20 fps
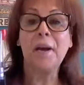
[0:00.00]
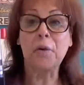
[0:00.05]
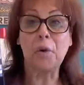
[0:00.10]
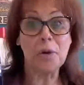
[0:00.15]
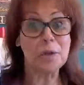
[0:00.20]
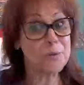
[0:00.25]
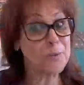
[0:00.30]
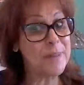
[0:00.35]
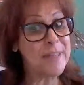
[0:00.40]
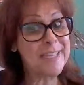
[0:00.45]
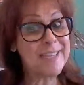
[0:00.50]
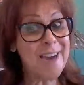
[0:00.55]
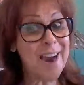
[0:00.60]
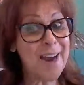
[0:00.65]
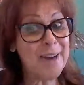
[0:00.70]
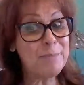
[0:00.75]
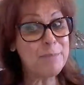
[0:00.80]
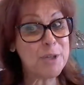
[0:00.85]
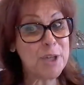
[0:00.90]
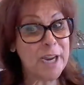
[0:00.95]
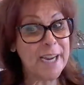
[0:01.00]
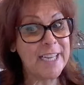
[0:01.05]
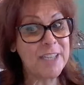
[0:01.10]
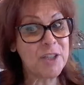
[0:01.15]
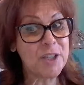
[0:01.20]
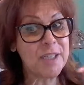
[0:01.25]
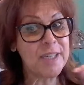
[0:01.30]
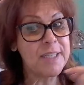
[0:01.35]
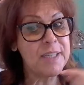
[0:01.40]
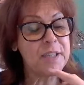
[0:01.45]
course, when the time
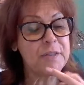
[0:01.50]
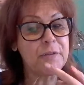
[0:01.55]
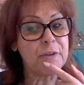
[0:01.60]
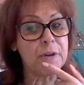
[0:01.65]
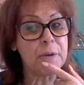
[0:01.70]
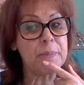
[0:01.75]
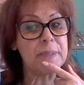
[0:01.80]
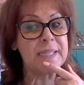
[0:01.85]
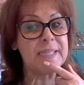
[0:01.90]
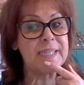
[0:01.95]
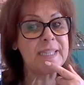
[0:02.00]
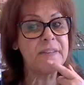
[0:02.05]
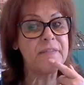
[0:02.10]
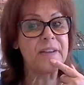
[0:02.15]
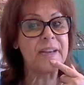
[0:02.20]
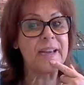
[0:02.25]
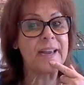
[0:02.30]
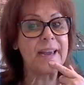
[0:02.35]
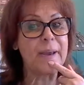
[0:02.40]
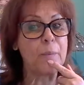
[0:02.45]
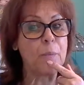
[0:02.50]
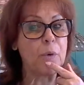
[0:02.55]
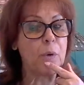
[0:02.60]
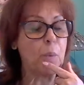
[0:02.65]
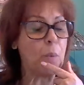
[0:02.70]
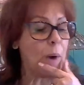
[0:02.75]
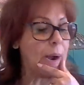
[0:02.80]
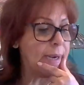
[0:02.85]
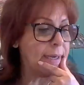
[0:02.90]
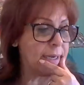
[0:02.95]
changes for Pacific, it will
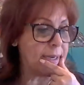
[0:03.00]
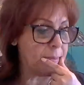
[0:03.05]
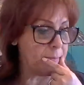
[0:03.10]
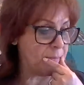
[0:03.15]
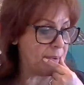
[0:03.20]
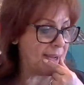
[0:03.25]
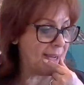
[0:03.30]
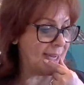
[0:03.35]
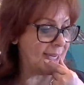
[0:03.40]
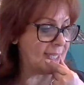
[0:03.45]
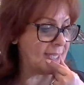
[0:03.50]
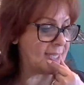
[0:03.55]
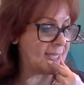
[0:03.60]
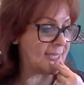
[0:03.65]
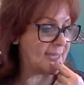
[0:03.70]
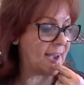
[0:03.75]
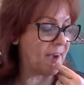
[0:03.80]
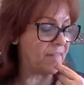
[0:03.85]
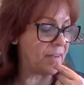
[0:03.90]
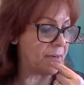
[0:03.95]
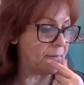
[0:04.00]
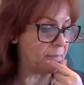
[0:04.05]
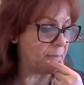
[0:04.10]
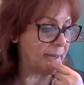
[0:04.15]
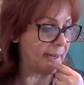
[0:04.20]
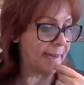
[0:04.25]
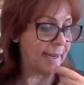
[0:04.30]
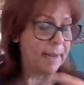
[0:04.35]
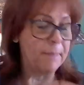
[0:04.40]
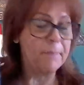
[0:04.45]
wind up being 7
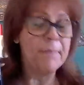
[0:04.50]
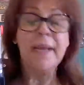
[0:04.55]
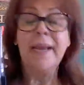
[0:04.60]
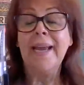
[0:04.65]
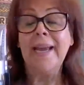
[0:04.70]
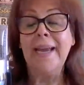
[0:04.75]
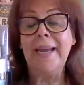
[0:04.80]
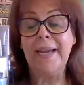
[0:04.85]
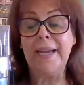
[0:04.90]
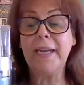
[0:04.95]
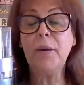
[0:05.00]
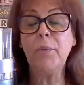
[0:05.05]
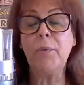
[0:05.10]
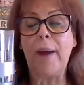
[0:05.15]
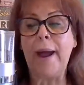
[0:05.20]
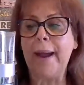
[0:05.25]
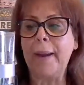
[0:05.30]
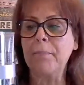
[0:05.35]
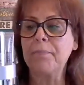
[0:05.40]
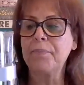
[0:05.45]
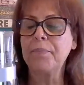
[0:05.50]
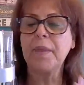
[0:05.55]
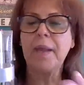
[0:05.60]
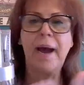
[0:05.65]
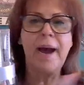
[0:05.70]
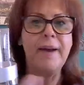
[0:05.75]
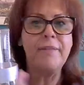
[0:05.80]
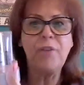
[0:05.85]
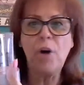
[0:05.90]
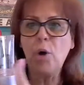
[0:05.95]
p.m. Anyway,
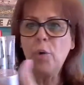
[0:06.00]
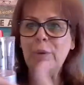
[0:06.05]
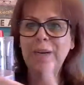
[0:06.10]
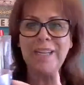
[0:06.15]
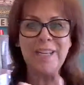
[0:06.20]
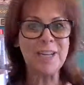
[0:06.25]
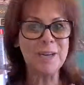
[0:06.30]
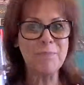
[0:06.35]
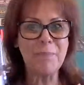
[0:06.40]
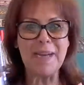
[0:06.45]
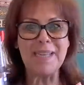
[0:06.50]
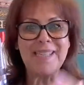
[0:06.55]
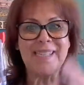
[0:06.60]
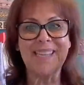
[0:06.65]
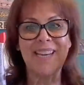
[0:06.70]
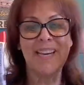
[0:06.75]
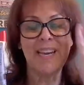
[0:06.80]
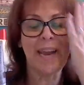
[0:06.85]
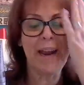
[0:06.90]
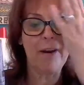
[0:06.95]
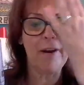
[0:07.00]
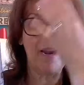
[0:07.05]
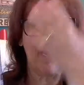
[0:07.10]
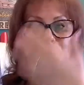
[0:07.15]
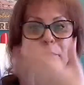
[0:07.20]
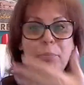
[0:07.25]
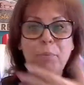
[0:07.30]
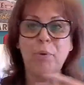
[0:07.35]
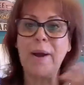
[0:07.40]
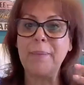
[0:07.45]
I've already done my skincare
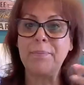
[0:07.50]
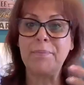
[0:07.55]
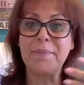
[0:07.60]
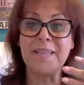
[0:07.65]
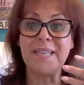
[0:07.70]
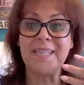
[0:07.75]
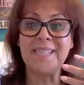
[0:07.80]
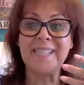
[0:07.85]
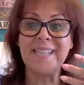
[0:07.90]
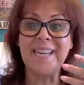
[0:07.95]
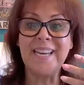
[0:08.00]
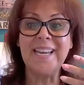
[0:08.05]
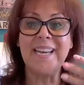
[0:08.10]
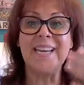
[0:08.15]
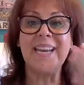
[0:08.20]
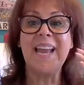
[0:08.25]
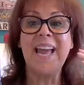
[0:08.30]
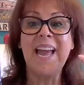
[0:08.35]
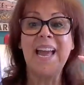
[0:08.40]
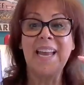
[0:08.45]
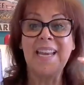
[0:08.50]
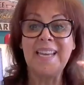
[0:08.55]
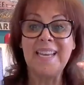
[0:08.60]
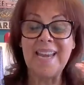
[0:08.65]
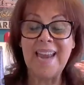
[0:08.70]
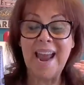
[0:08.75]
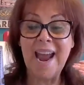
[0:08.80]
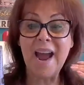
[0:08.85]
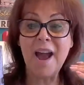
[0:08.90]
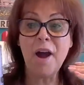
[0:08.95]
and prepped the skin.
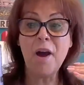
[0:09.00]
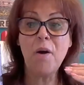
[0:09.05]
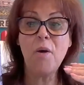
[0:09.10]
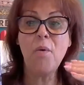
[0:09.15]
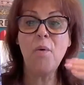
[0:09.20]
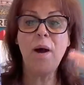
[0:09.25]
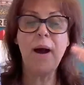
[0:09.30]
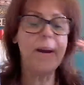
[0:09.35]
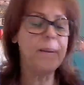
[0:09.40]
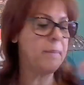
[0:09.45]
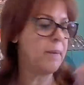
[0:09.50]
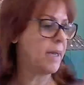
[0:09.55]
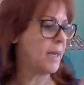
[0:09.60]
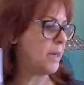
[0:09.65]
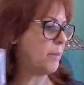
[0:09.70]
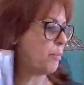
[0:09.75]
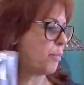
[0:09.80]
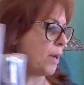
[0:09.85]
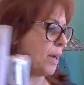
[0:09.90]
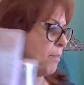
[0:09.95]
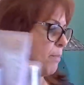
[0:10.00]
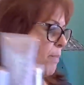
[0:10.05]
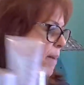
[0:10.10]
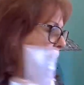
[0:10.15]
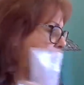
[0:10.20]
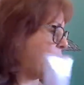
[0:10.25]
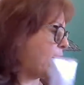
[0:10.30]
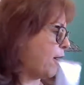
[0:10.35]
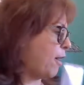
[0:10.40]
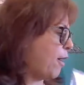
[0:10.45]
Now I'm going to
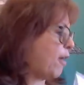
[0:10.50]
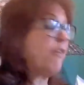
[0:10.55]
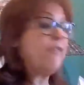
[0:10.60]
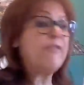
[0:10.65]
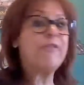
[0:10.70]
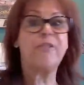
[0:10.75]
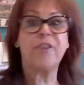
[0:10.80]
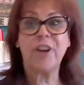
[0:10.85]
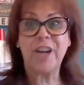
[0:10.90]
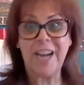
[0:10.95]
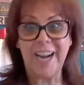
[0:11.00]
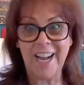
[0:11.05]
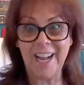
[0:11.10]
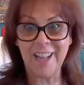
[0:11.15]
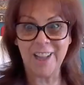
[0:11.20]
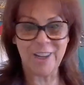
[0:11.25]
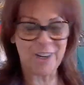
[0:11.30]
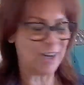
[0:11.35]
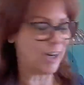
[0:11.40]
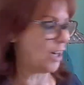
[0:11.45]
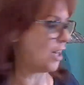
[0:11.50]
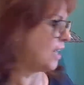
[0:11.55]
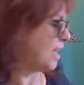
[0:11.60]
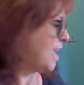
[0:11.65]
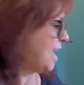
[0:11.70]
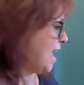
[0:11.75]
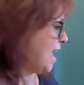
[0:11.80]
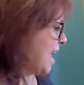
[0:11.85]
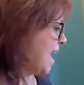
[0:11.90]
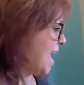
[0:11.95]
prepare for color.
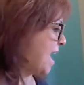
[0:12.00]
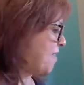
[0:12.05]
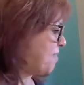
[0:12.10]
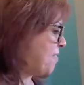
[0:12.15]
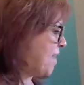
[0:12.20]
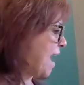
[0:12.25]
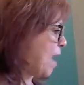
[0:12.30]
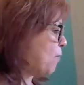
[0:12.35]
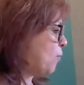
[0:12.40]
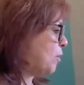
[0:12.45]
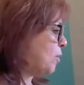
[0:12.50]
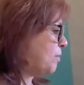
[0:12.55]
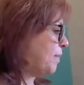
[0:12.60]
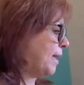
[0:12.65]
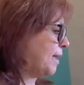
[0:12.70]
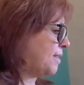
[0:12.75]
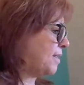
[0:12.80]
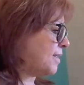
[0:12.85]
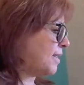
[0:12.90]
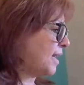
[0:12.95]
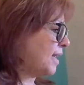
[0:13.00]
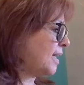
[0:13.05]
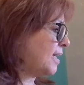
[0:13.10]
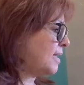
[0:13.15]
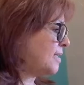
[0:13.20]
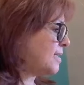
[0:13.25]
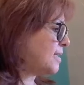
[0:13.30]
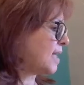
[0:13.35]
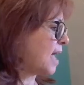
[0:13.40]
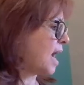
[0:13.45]
And that will be
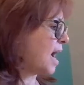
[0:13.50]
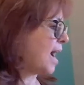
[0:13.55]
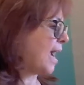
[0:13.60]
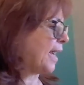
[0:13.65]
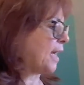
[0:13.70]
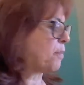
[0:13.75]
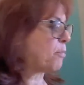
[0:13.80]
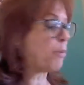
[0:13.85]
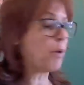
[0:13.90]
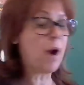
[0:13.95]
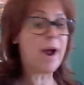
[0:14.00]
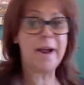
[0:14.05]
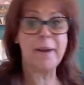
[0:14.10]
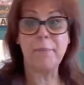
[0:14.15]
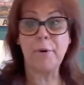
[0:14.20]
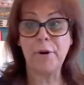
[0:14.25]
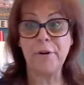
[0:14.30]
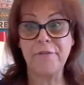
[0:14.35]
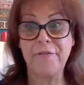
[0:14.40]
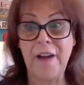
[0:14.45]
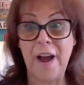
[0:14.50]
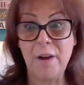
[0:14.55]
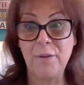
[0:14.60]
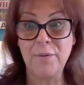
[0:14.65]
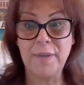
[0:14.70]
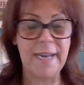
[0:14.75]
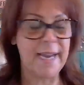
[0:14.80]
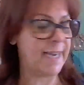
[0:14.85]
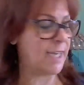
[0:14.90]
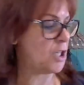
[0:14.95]
things like primer,
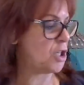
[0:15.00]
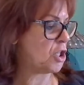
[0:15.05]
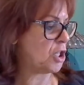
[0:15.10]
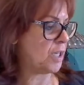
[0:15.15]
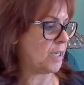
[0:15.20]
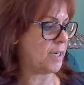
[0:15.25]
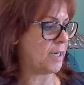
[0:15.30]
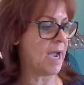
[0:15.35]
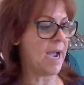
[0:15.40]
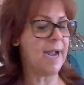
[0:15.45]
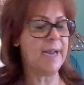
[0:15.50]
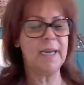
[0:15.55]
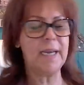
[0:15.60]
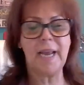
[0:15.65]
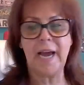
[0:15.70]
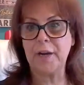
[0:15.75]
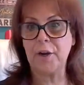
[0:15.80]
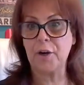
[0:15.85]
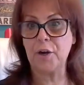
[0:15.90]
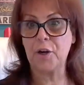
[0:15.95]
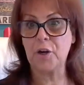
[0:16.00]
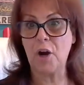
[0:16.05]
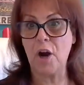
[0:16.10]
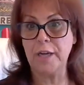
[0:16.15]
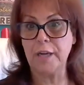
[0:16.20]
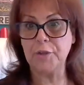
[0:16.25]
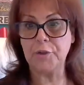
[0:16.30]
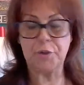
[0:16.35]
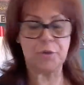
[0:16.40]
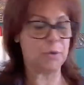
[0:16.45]
foundation, highlighter,
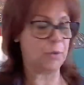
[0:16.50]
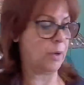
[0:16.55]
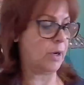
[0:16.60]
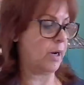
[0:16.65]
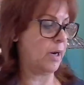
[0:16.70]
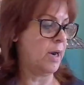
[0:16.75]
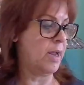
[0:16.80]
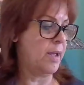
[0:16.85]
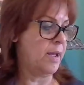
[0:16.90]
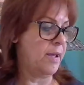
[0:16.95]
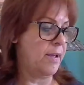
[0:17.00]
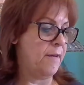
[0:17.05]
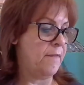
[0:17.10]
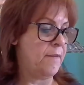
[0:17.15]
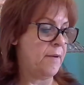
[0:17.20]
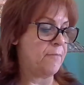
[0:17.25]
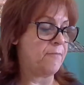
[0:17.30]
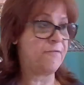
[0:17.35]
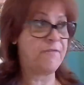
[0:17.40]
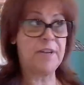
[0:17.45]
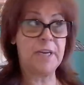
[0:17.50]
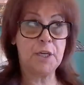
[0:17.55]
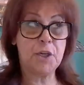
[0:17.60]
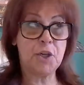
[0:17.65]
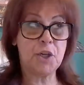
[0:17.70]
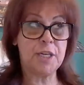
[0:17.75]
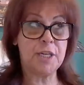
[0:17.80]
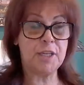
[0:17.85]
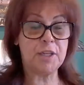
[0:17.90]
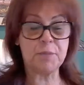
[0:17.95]
contour,
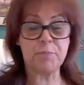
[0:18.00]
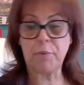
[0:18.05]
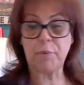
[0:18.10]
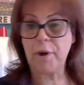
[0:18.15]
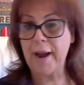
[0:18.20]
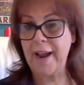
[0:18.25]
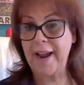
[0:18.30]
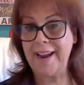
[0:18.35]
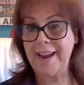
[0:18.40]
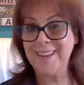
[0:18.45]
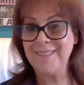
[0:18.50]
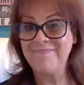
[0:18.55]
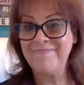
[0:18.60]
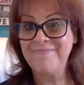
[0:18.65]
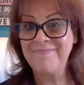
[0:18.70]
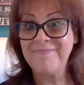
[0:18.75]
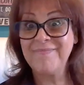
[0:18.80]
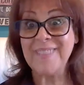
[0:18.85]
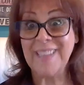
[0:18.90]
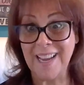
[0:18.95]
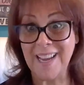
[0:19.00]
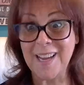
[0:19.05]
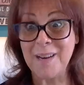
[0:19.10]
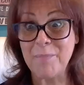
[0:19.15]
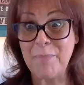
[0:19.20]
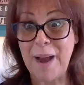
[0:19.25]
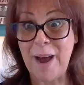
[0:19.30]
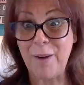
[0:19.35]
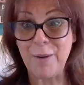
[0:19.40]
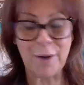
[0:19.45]
finishing spray,
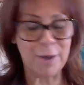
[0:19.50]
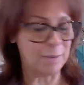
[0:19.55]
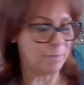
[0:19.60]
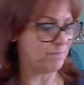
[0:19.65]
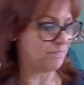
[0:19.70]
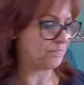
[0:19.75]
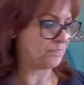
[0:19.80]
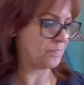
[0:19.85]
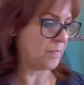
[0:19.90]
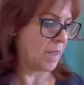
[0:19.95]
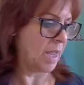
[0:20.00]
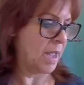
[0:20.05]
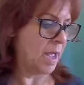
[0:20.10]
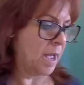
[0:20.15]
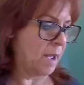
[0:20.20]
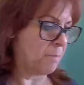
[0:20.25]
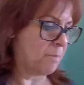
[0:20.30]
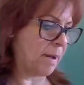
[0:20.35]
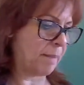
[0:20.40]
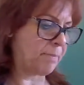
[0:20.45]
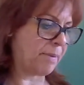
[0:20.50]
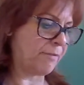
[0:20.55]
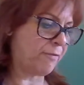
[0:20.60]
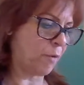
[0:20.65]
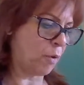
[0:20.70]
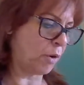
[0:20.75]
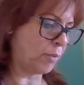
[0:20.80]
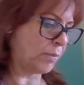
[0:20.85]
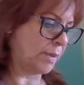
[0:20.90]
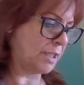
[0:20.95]
and powder. But
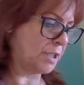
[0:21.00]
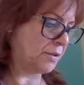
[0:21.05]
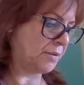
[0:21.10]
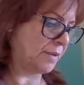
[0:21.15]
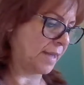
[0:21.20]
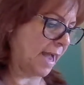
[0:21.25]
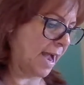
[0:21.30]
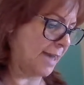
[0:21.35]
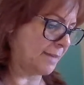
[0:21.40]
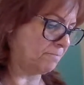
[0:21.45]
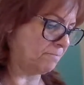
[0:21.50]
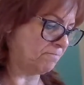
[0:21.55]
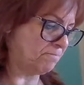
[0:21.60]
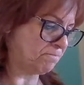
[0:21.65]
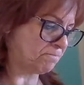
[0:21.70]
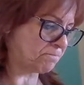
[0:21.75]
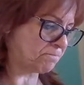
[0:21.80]
before we do that,